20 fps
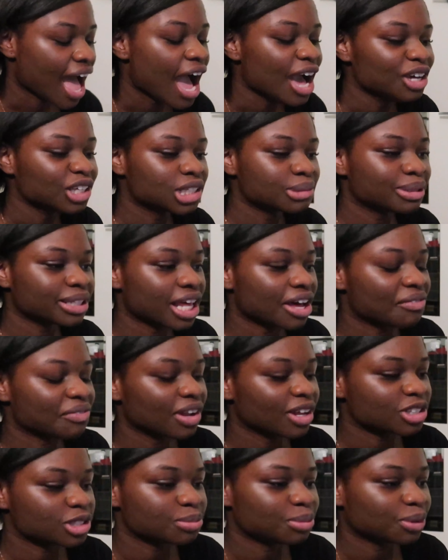I used to be that
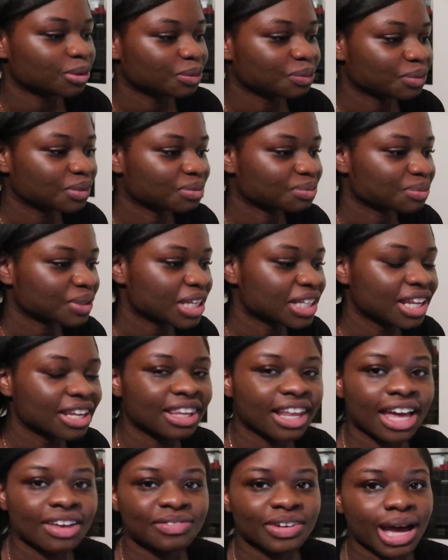flexible. And
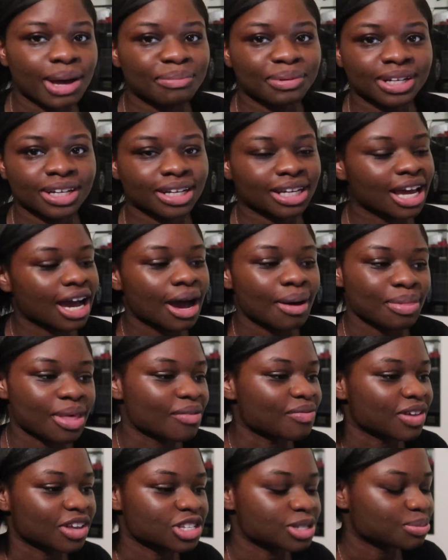then life happened and now I'm
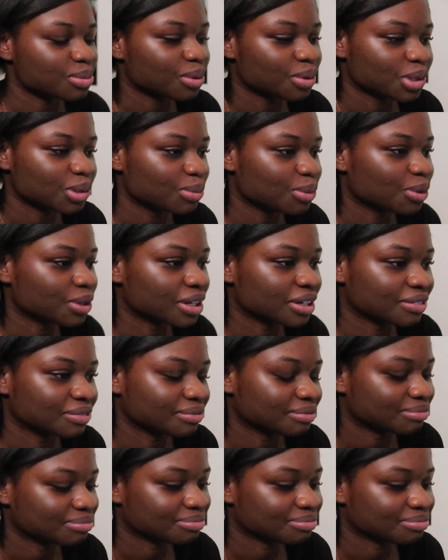not flexible anymore.